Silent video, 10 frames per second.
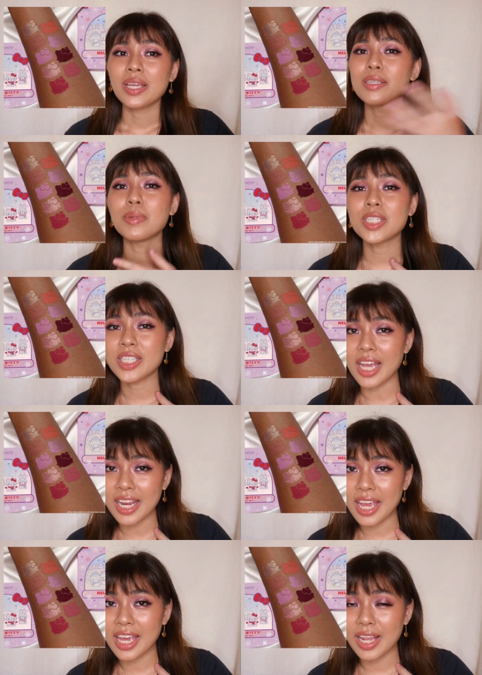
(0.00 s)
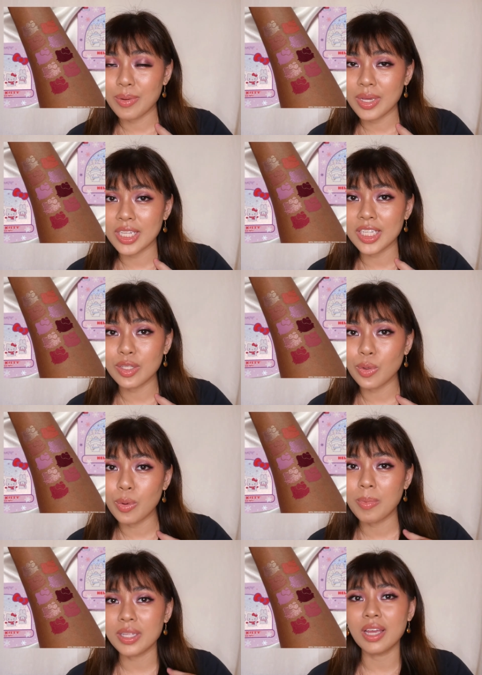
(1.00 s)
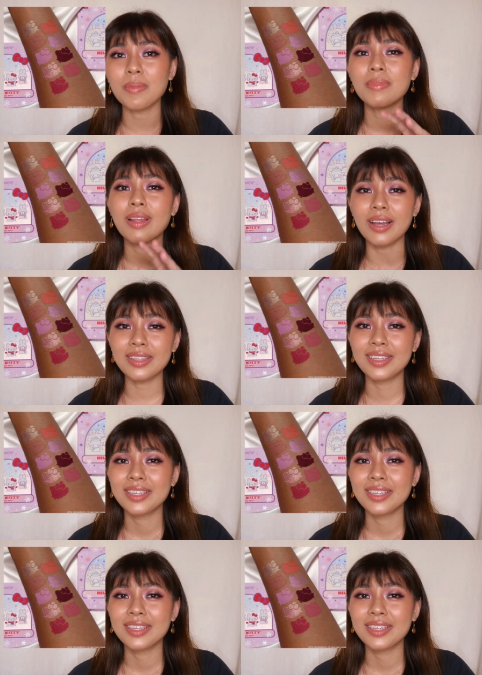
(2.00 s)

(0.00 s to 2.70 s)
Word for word: as much as I like Hello Kitty too, but I'm not